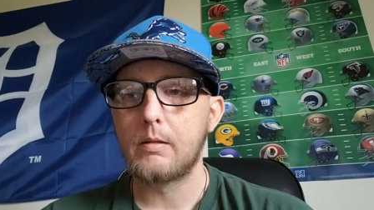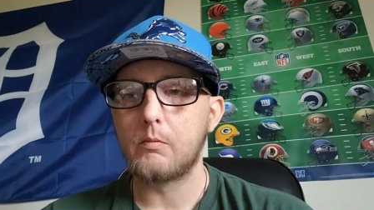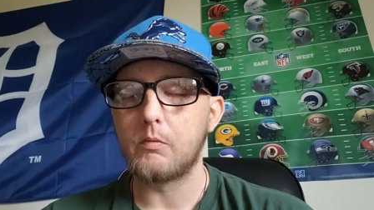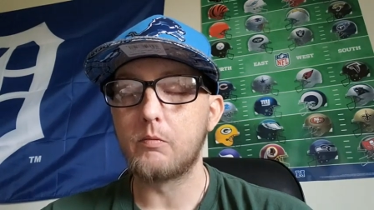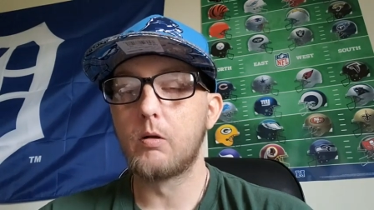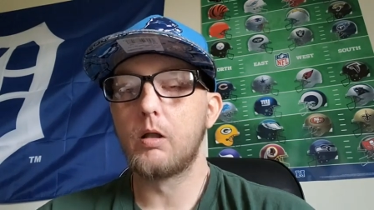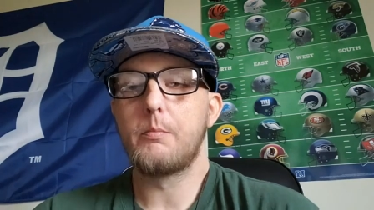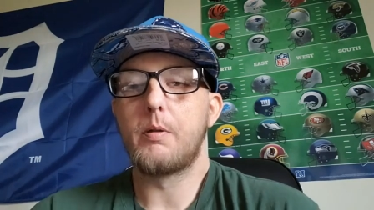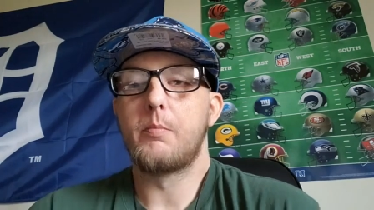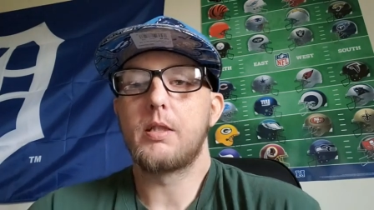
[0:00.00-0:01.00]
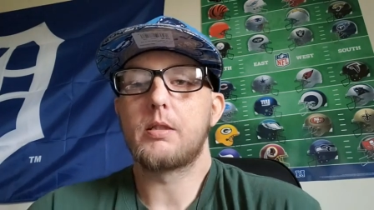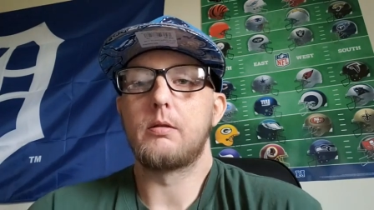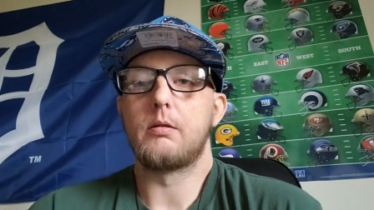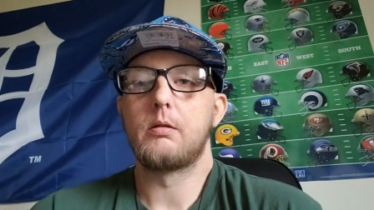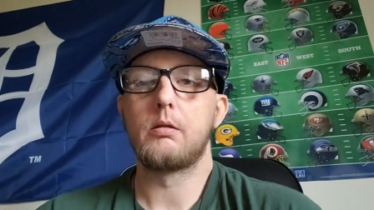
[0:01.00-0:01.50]
we've really been
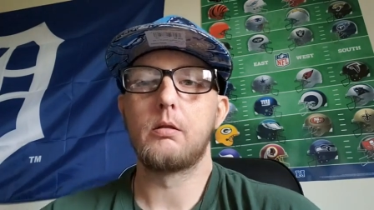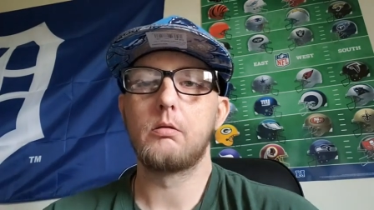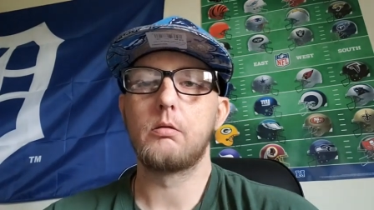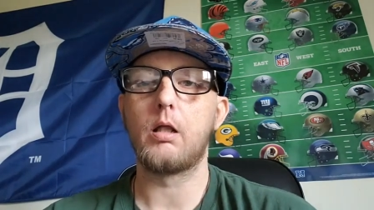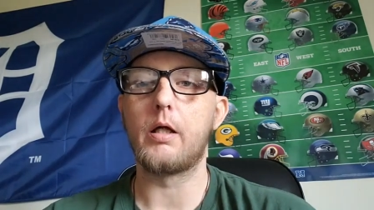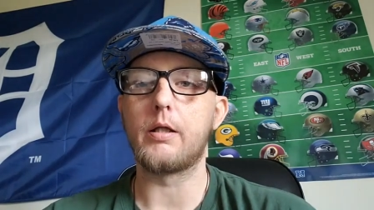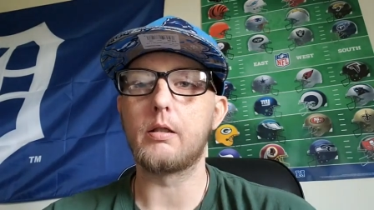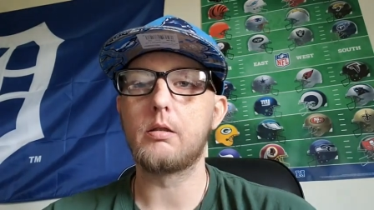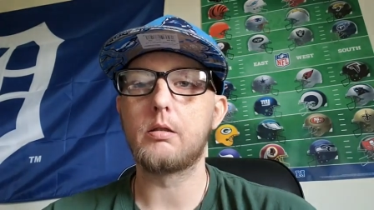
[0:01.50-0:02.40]
missing. Like